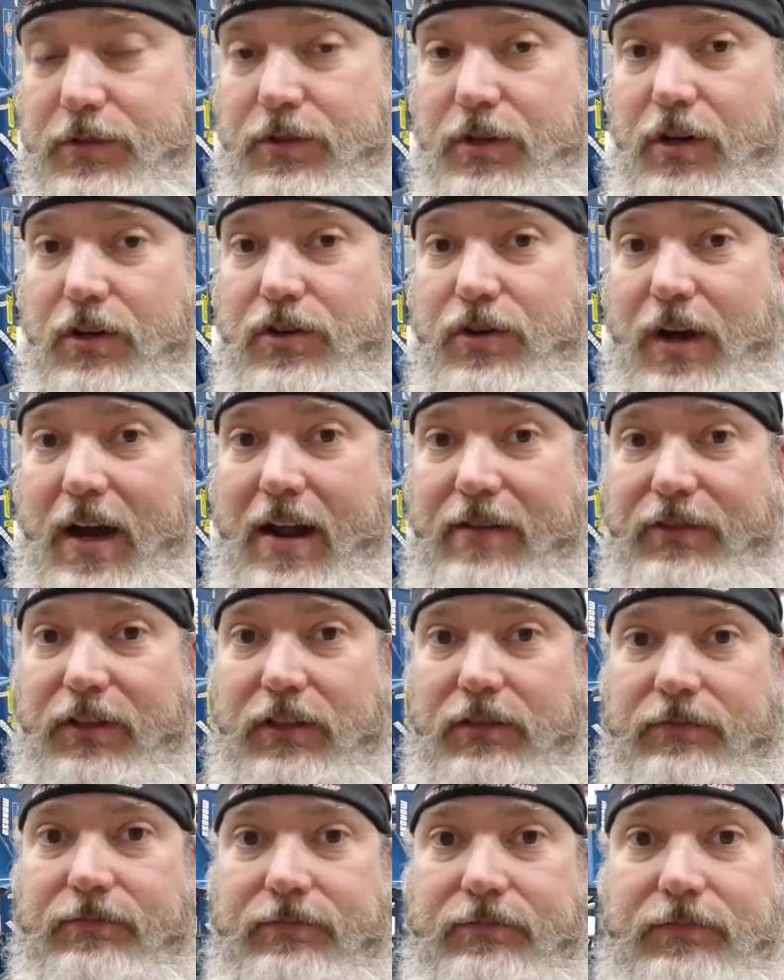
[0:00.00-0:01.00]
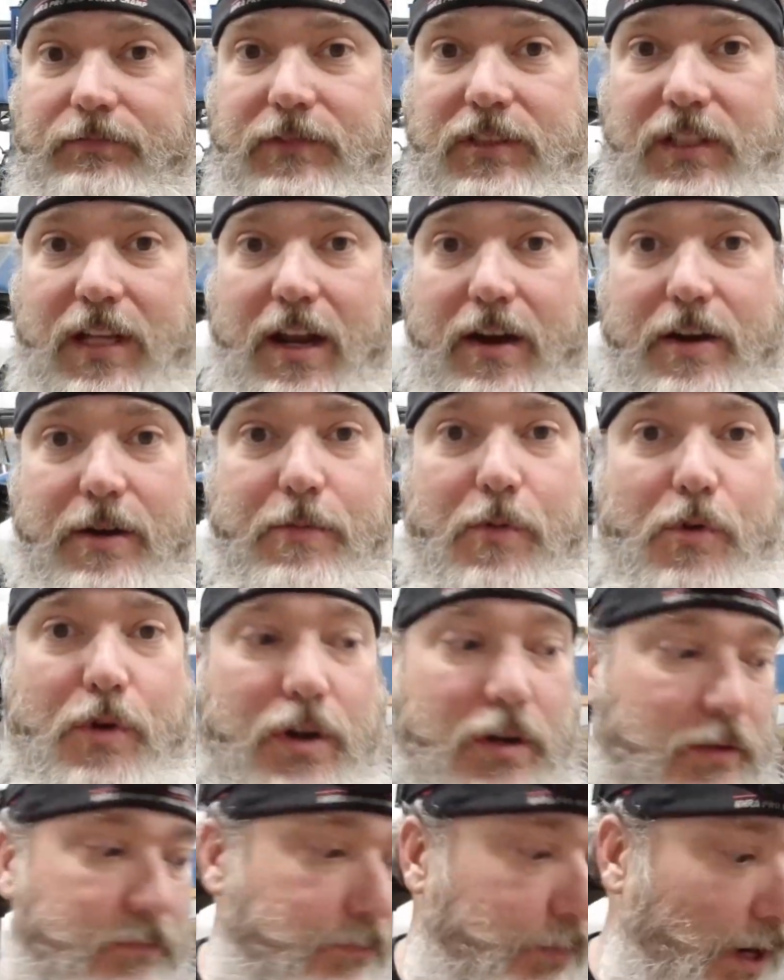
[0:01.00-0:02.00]
start traveling Saturday
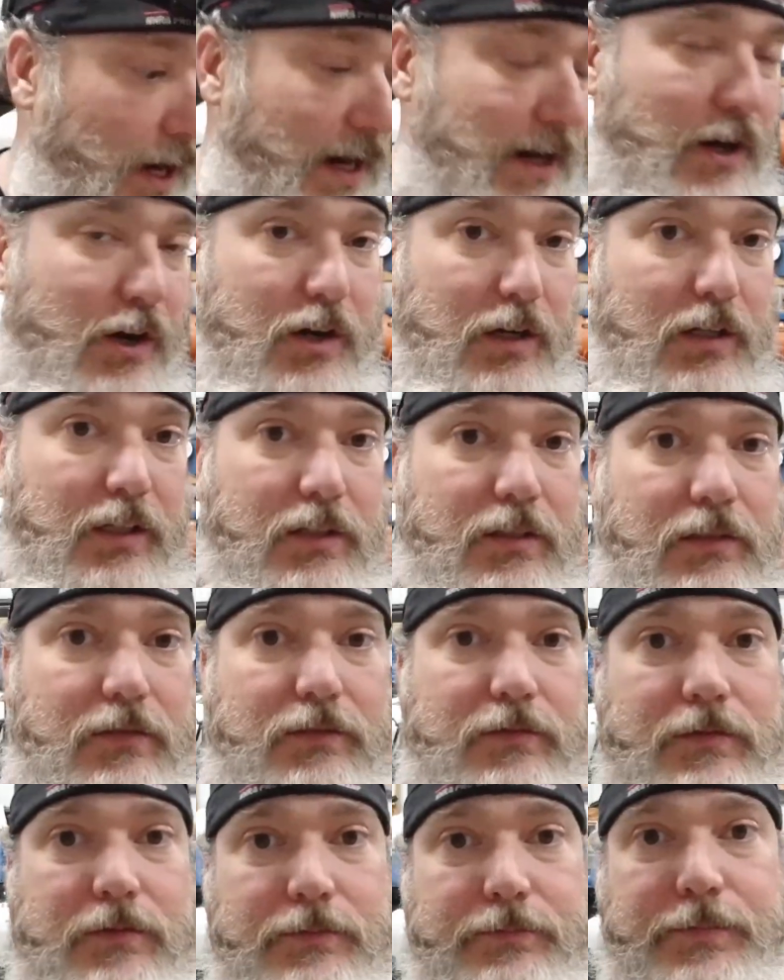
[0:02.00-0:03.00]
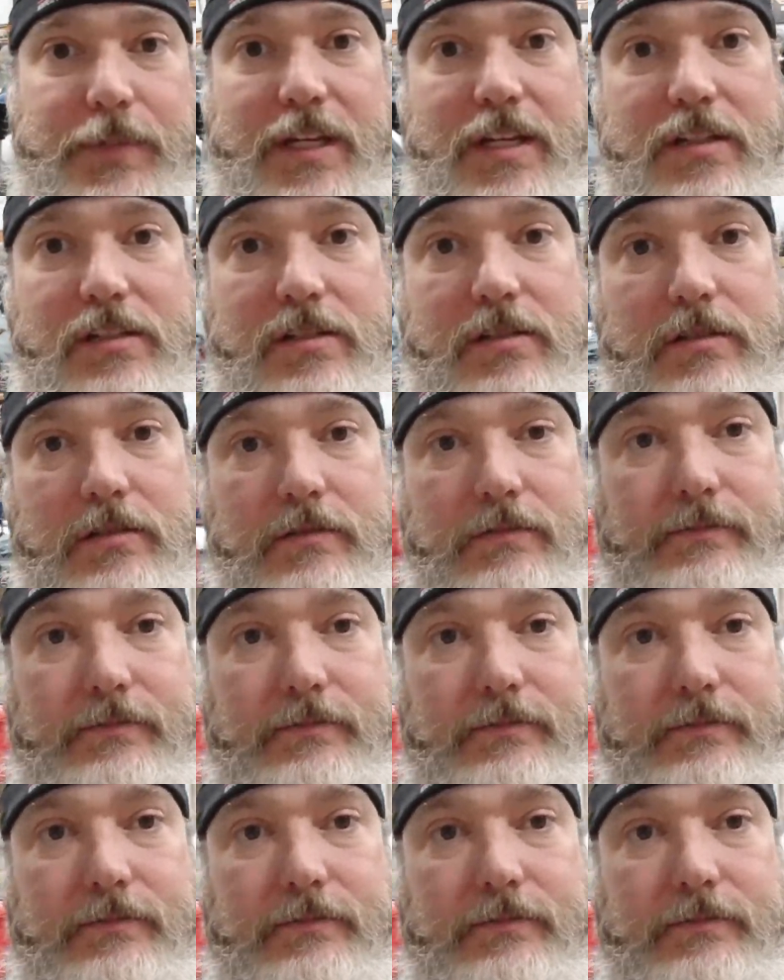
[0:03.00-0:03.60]
morning, bright and early. Peace.